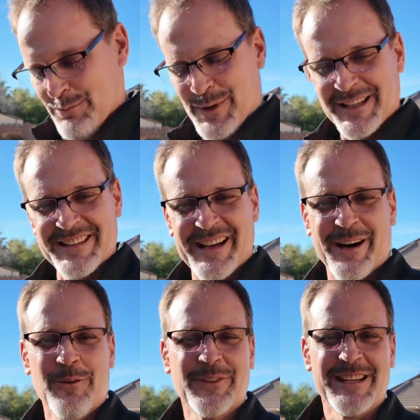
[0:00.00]
But
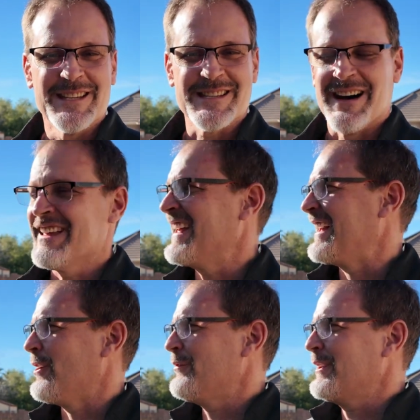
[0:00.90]
uh, hopefully you saw
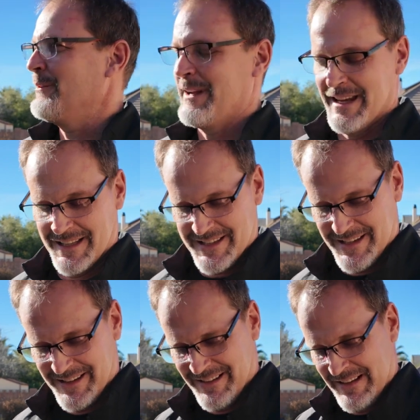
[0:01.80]
that. Hopefully we get
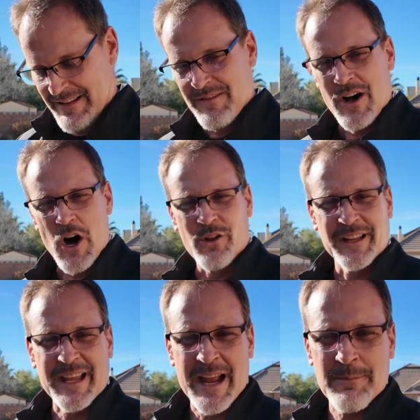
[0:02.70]
the uh, all
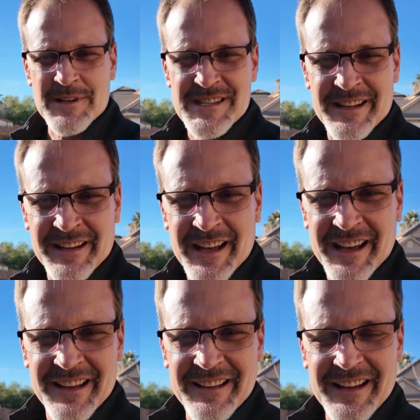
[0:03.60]
the cameras in,
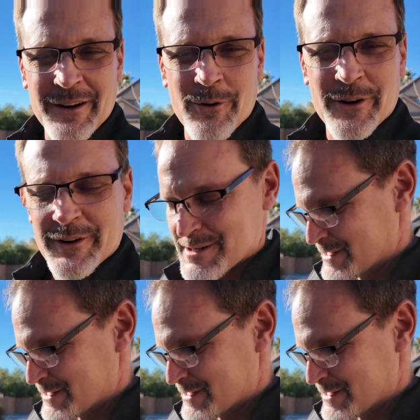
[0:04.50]
uh, in order.